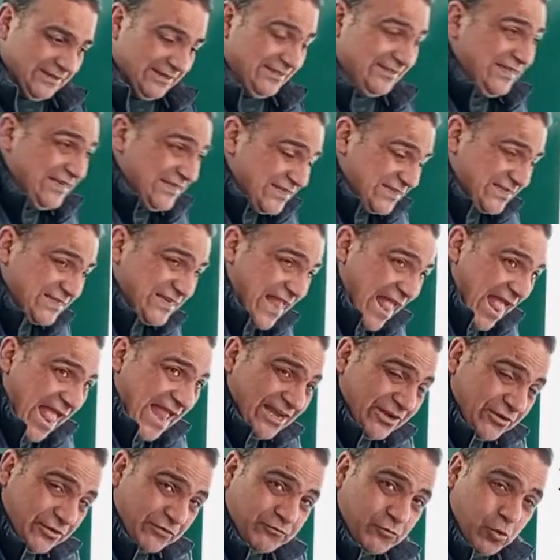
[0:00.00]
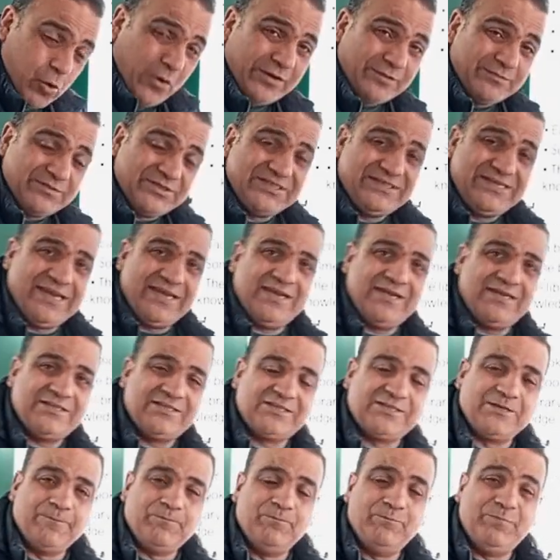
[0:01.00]
this kind of quantum
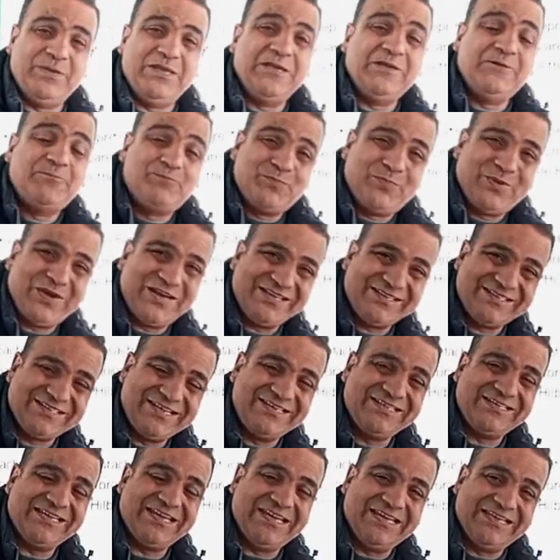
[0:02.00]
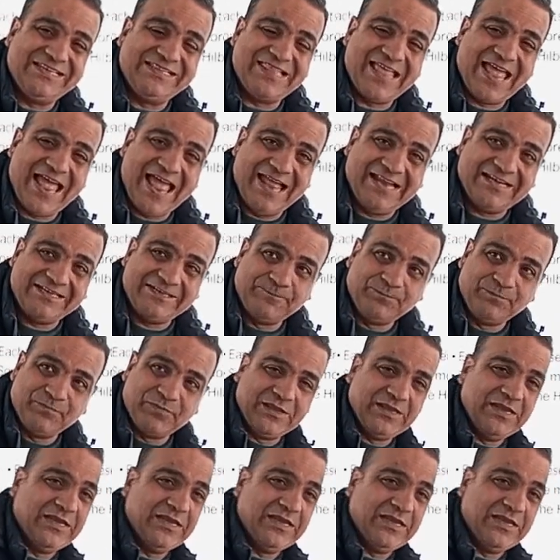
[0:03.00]
states being present in that